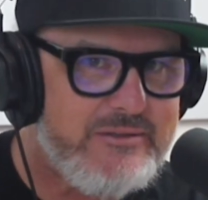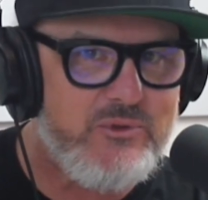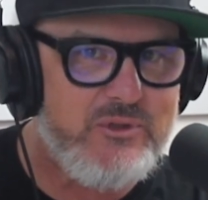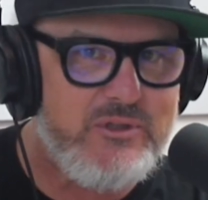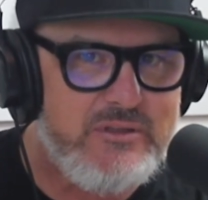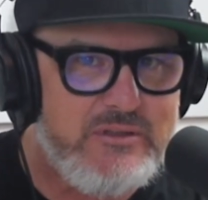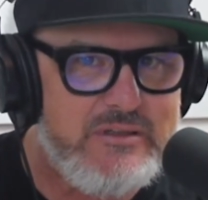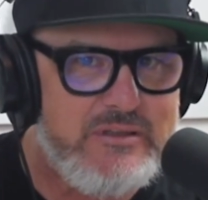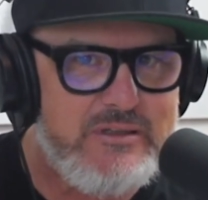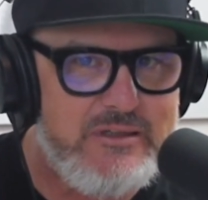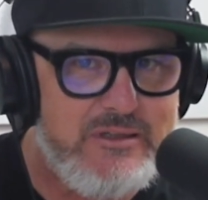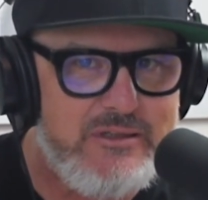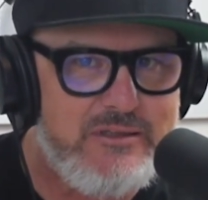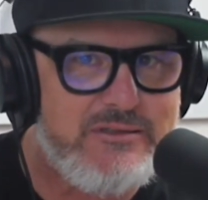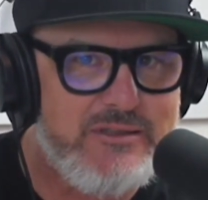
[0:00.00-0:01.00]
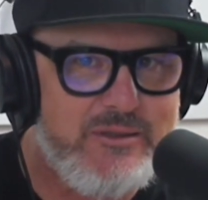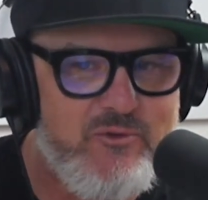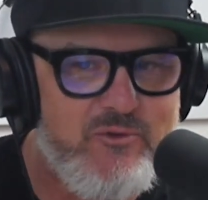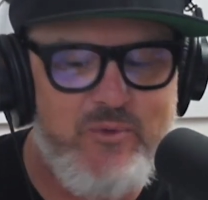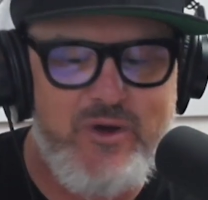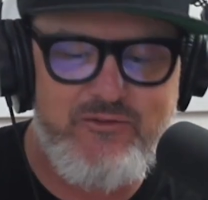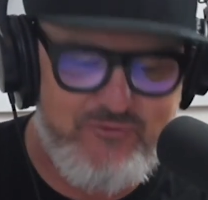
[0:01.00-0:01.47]
with some
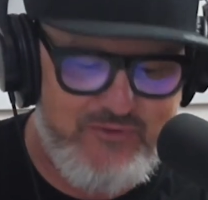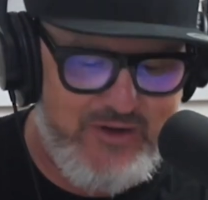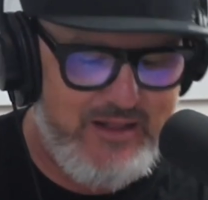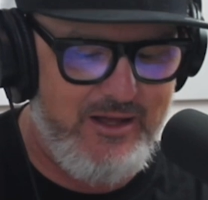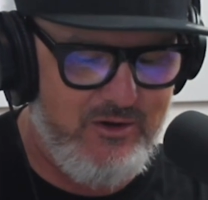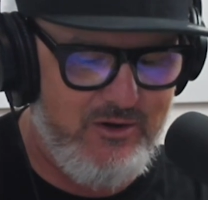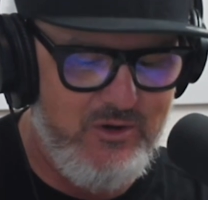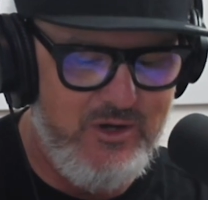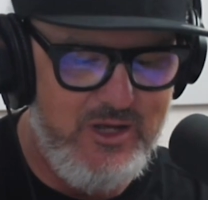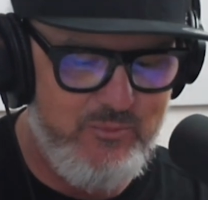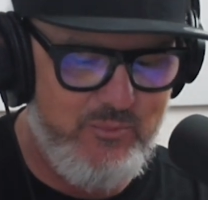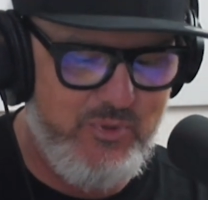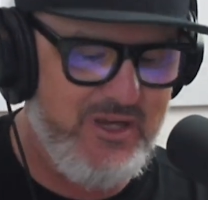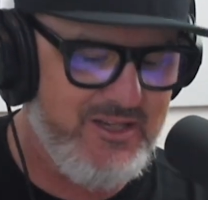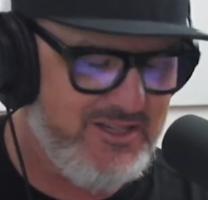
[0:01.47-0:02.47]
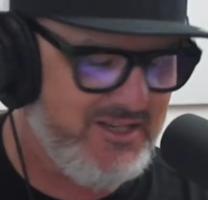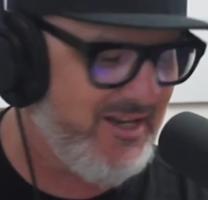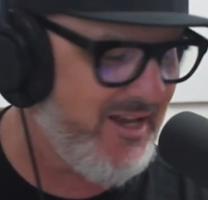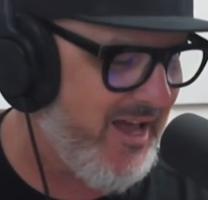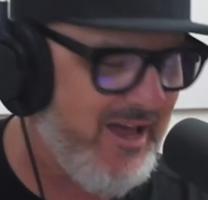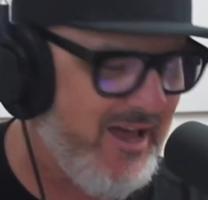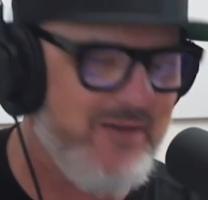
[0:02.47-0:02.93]
of my fellow
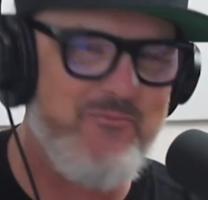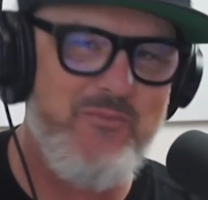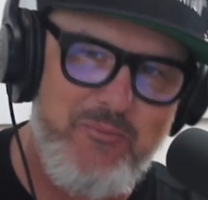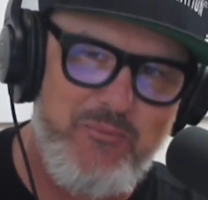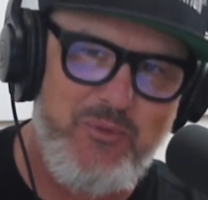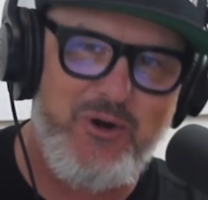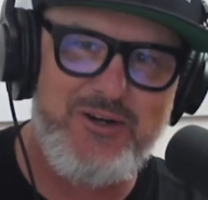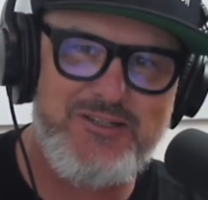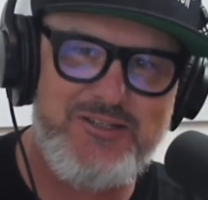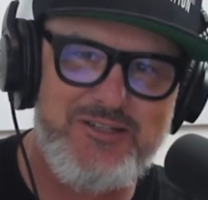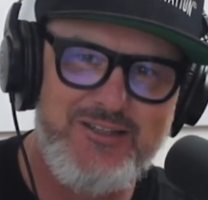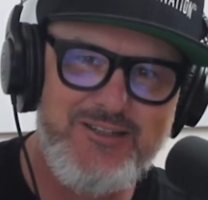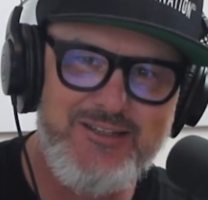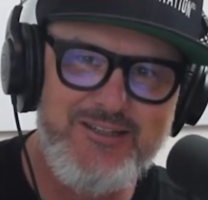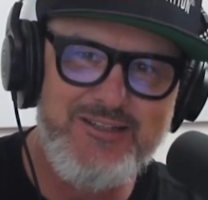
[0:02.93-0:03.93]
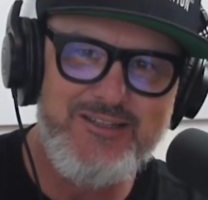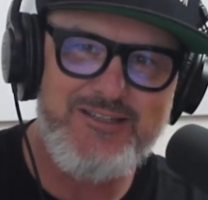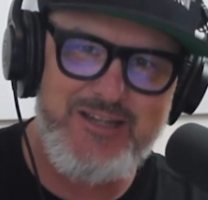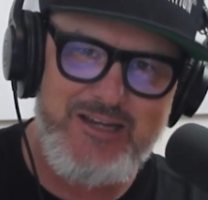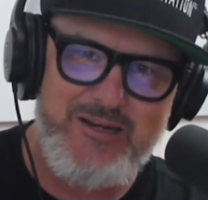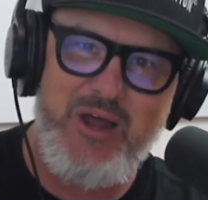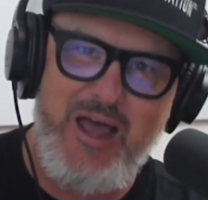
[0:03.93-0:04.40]
PCA members
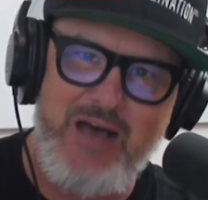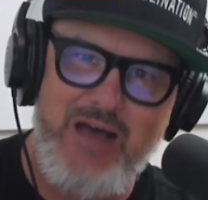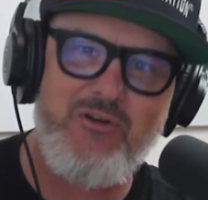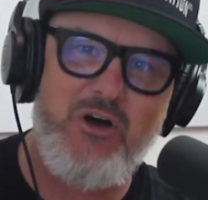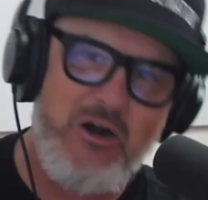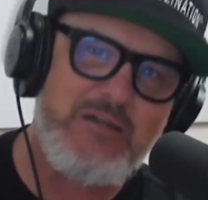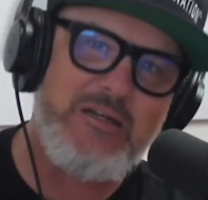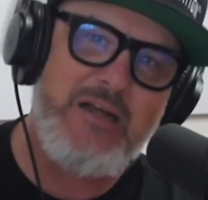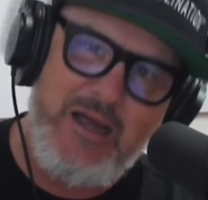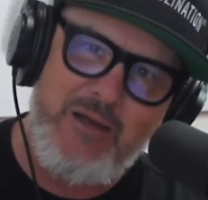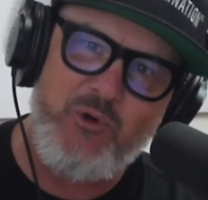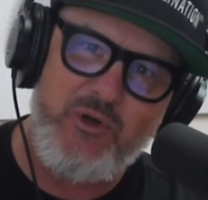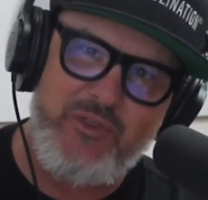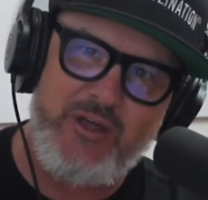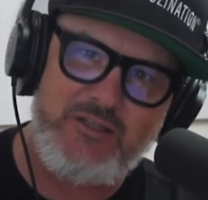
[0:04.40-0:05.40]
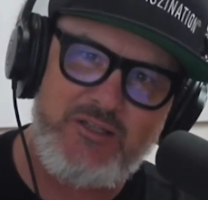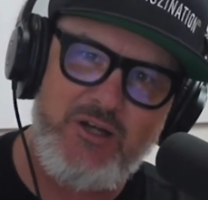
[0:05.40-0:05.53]
seem to have a hard time with this.